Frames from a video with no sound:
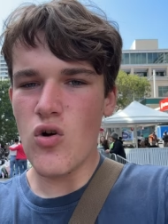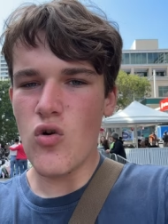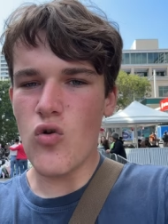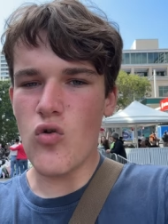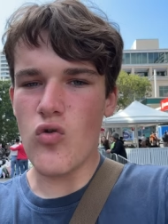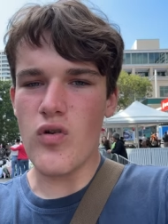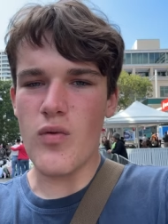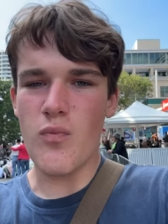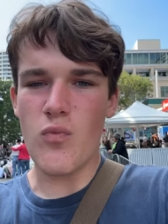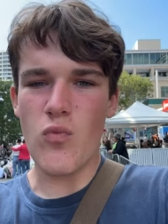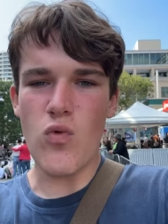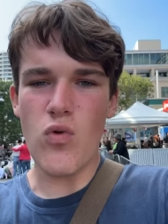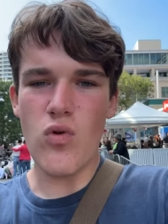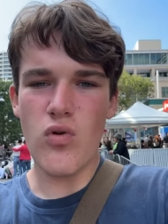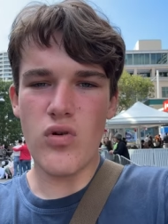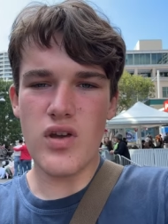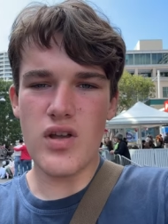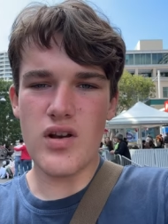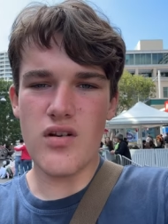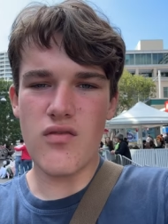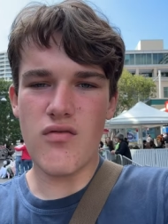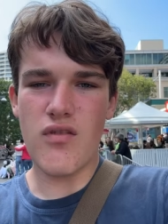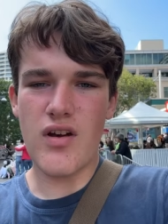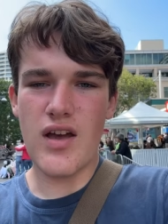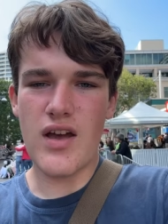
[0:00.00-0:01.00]
or am
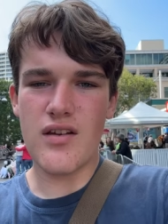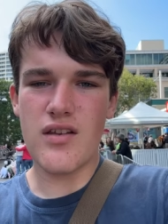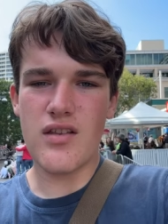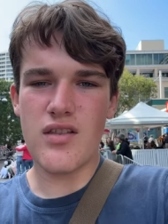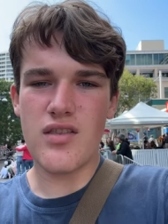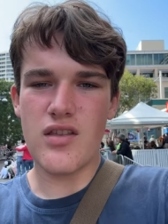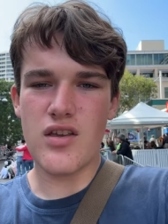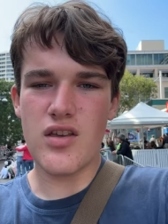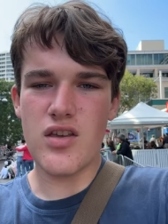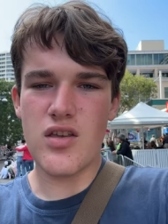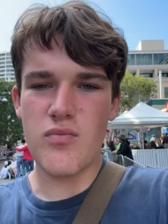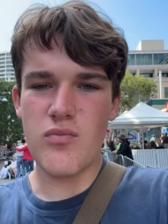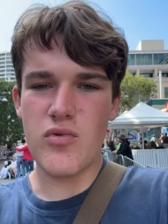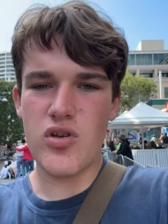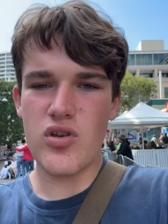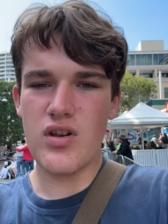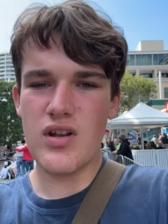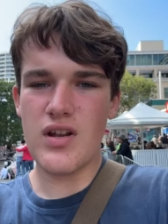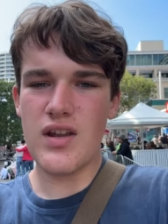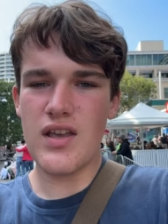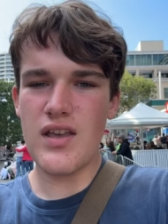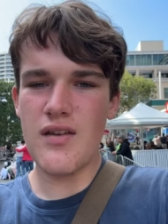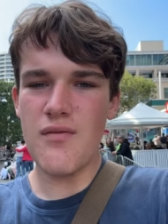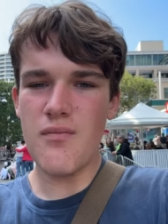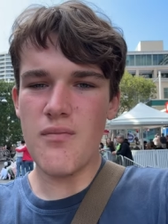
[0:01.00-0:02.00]
walking around in the
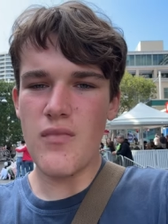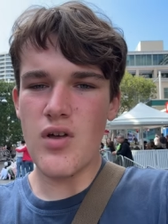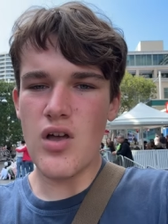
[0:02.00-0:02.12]
community,